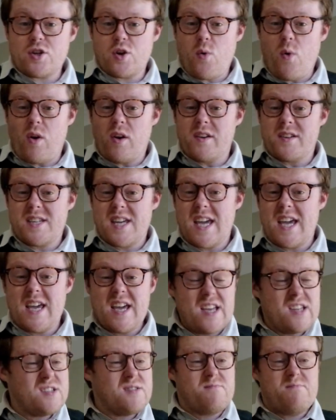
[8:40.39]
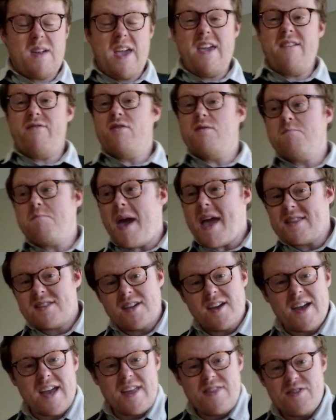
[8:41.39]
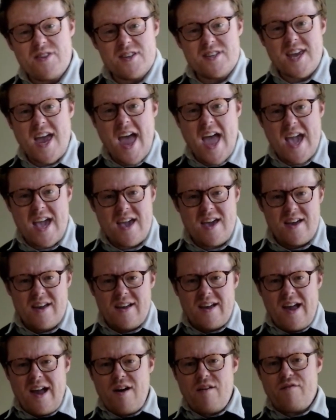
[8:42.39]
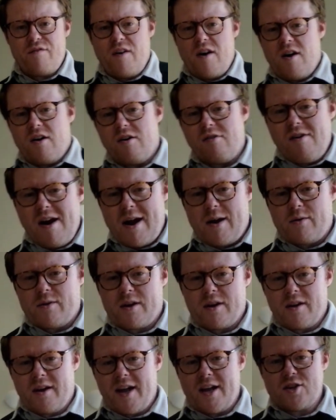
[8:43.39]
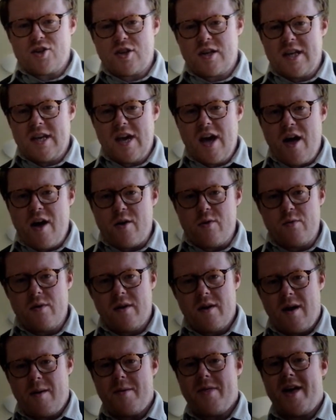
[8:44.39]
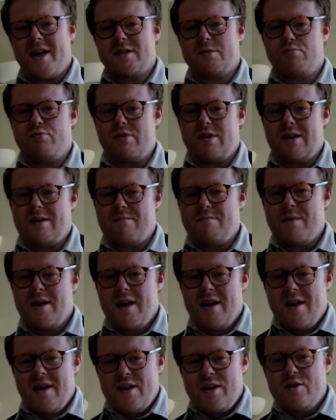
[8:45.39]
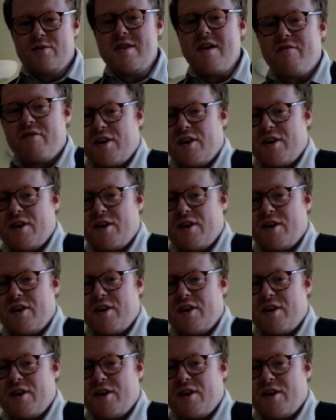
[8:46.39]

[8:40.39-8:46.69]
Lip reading: quality is even better in the day. How far around can I actually go? I mean, that's pretty... You're never